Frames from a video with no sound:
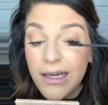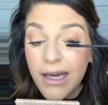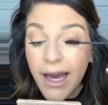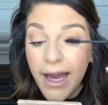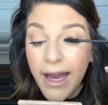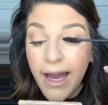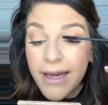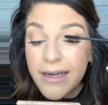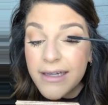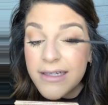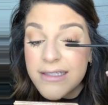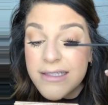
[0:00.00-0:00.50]

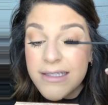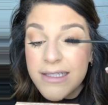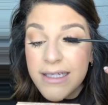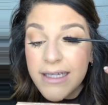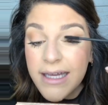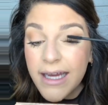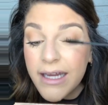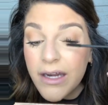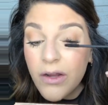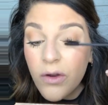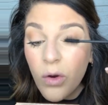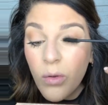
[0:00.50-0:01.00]
honestly
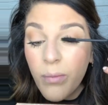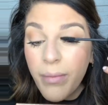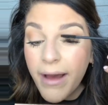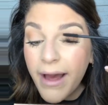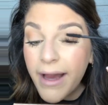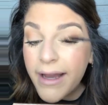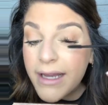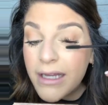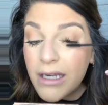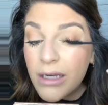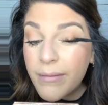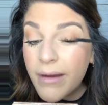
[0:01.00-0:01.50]
kind of go
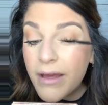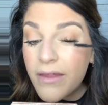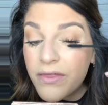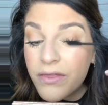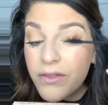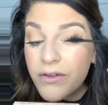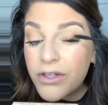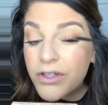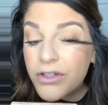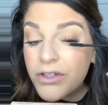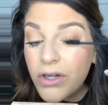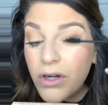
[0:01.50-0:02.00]
back into my
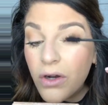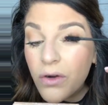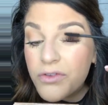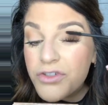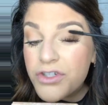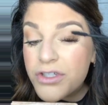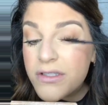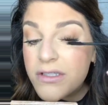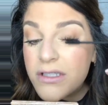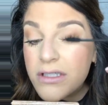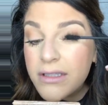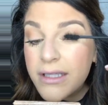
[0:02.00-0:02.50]
third coat
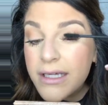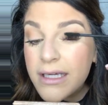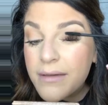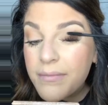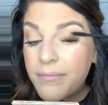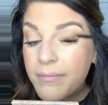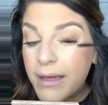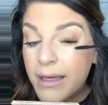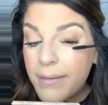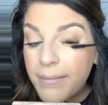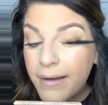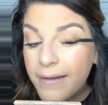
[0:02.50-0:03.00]
just to like
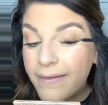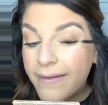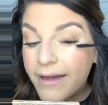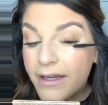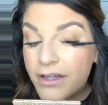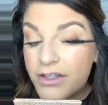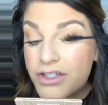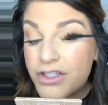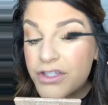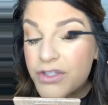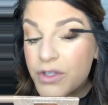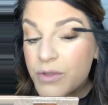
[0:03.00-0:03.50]
make my
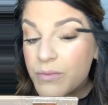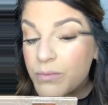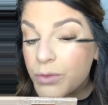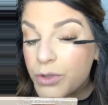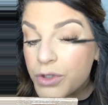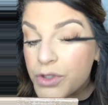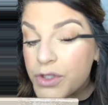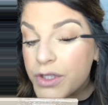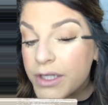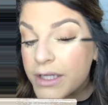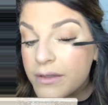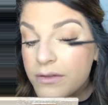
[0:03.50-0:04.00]
lashes look
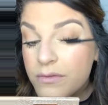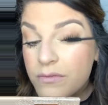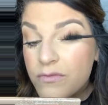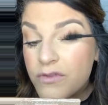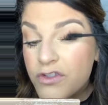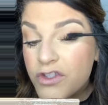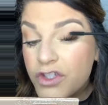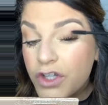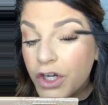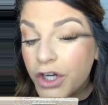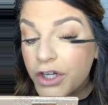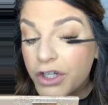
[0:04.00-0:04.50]
more like
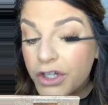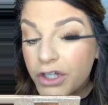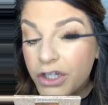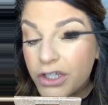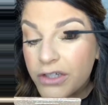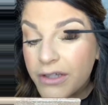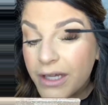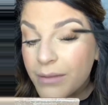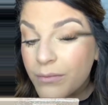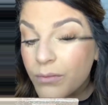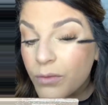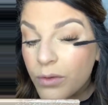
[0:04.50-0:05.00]
darker,
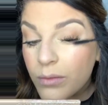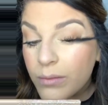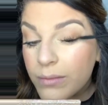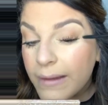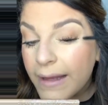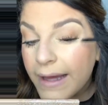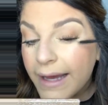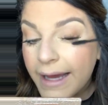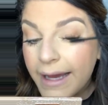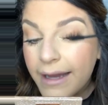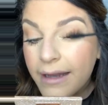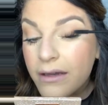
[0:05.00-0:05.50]
like more
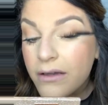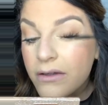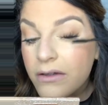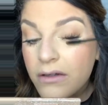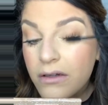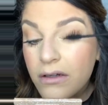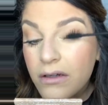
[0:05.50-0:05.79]
black.